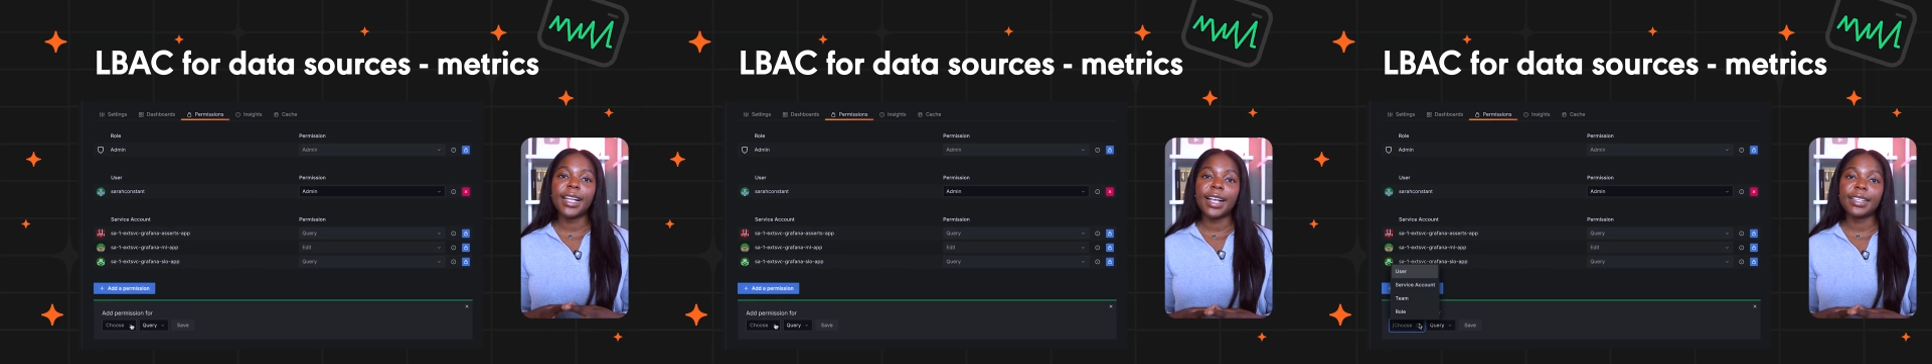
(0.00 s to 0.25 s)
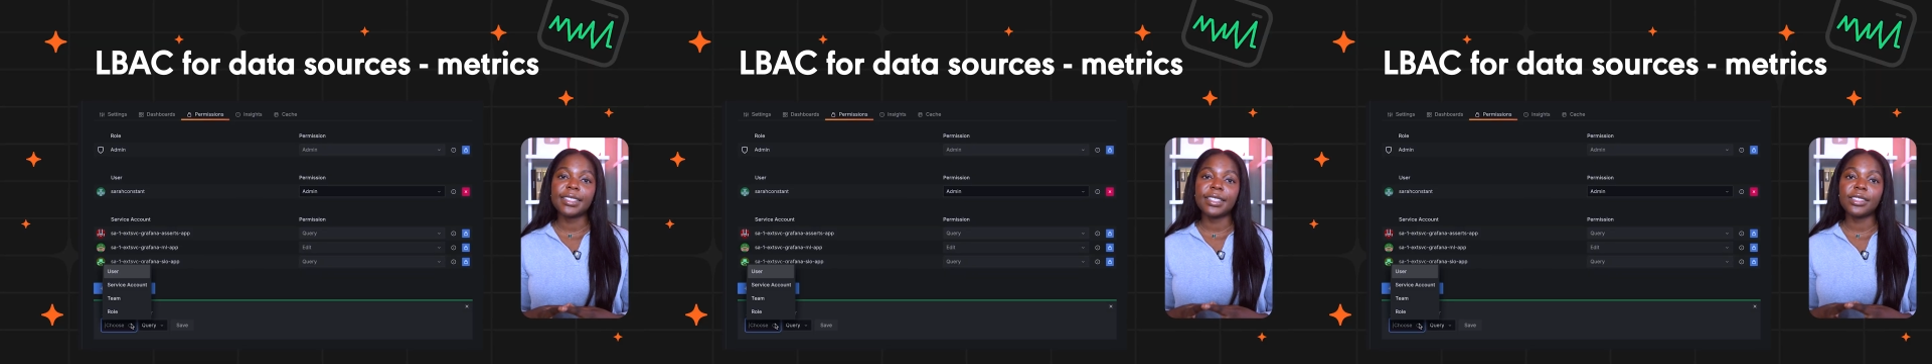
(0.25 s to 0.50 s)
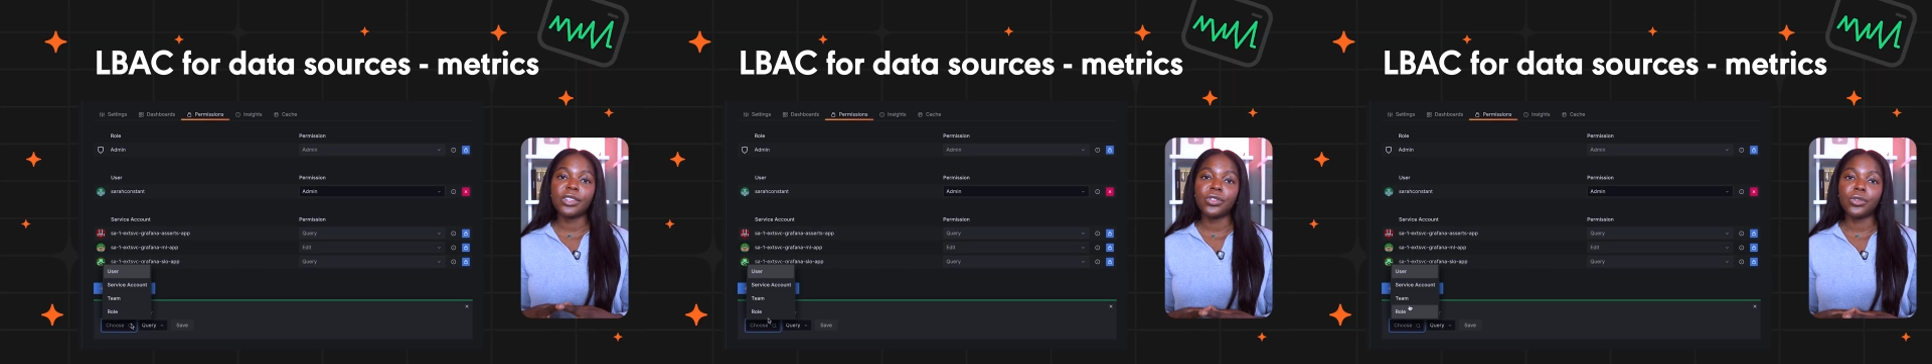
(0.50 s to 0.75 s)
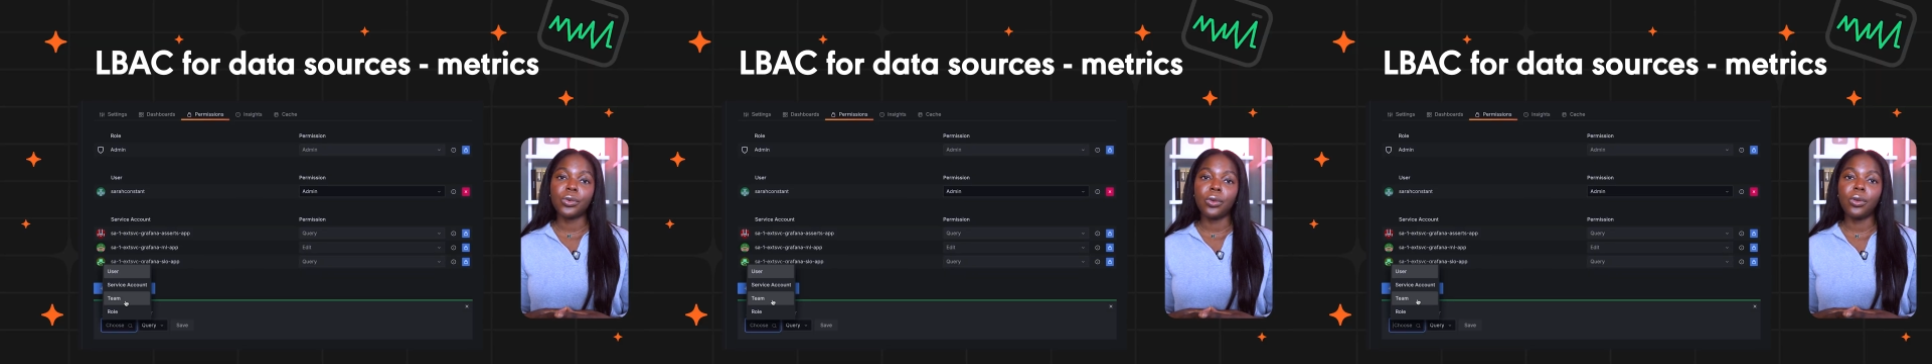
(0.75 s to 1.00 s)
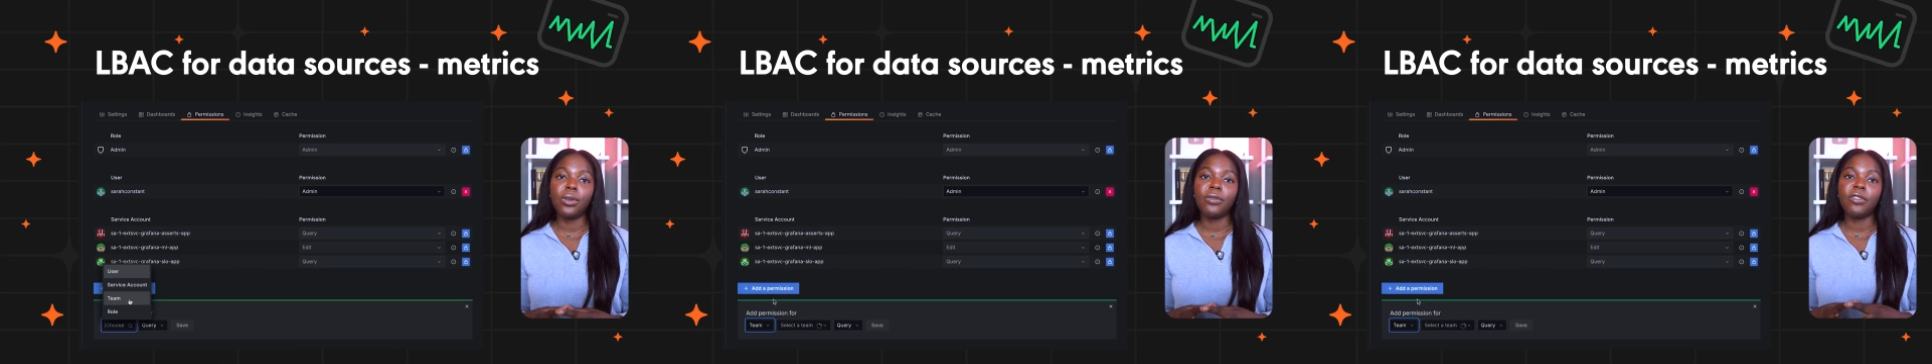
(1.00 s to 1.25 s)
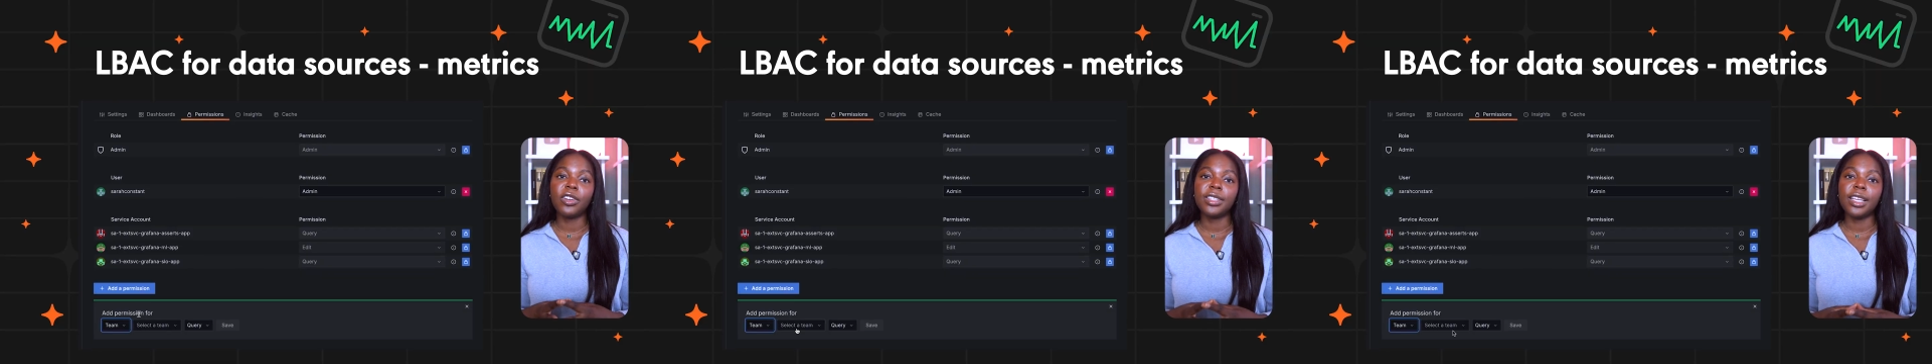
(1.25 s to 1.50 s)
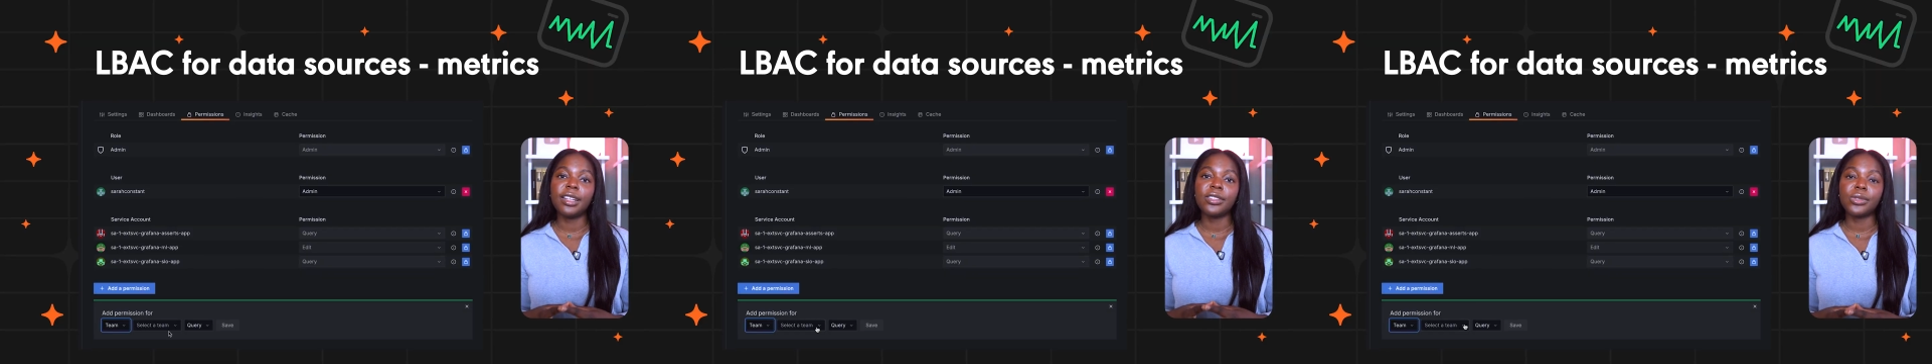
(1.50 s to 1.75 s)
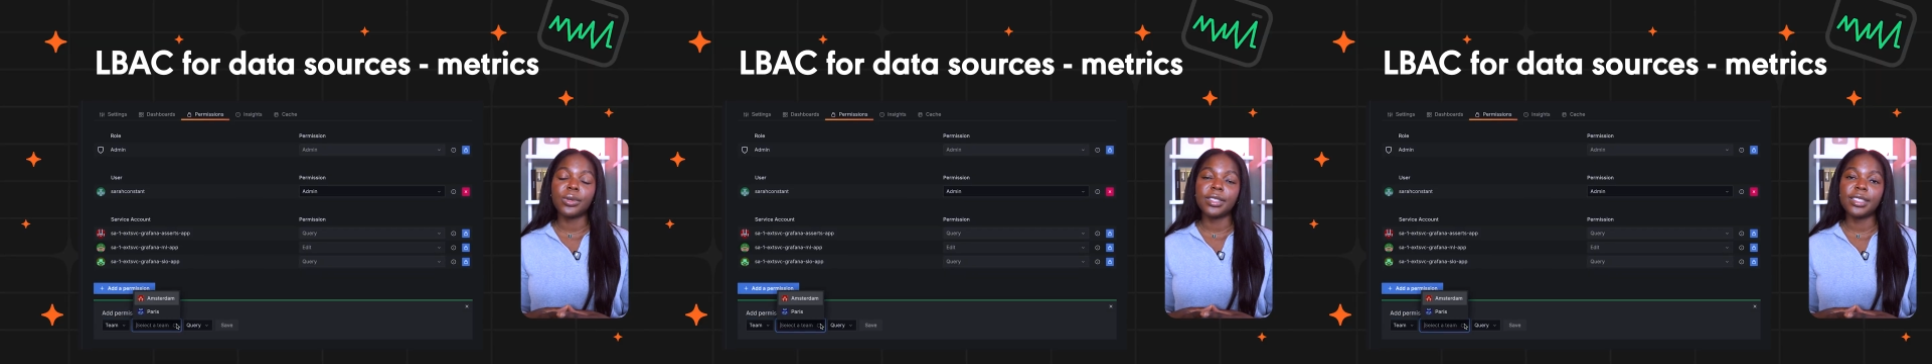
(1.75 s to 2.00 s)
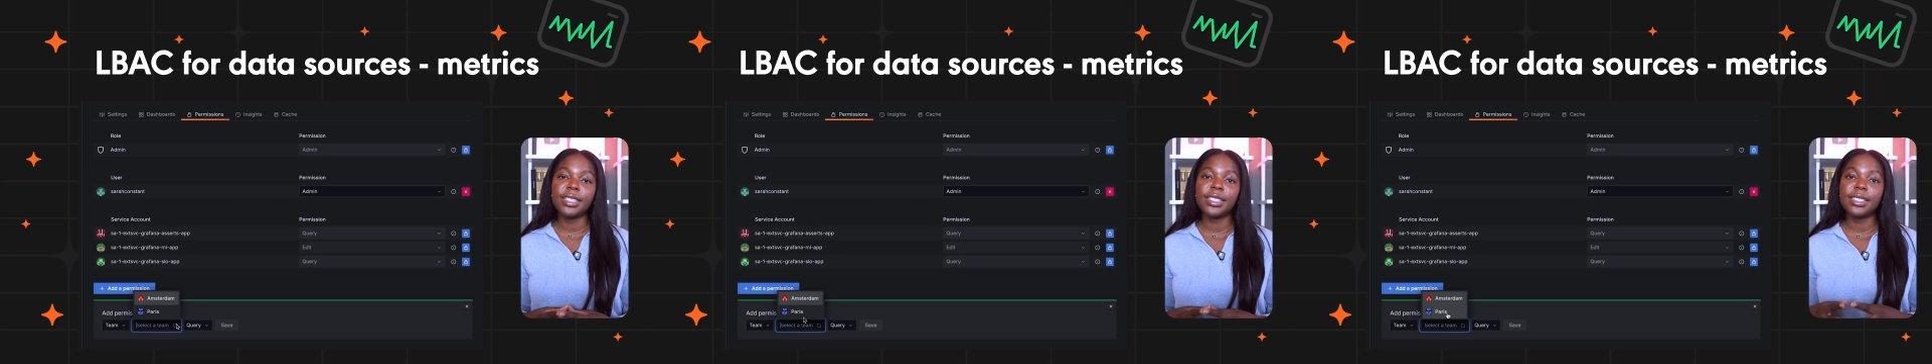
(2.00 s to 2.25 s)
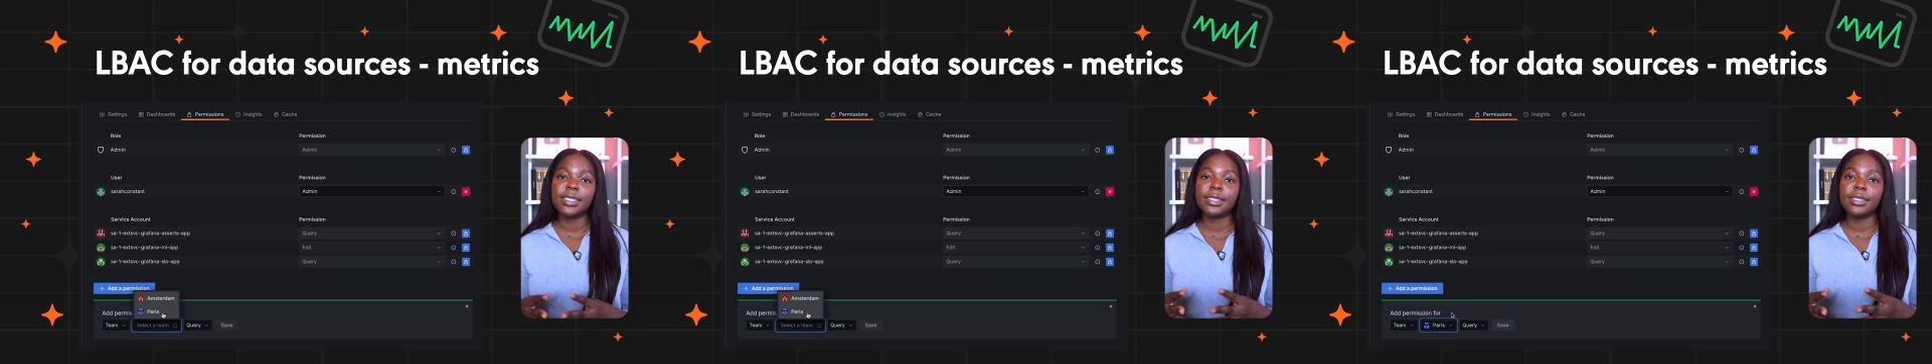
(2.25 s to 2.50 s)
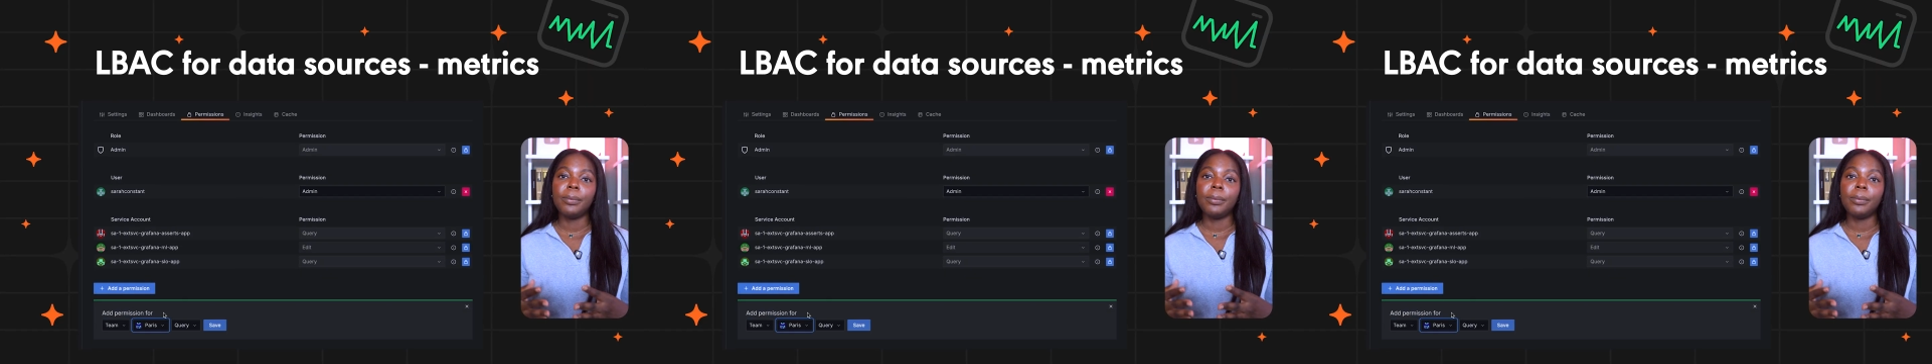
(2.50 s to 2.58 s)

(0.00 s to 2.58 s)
access access control for data sources,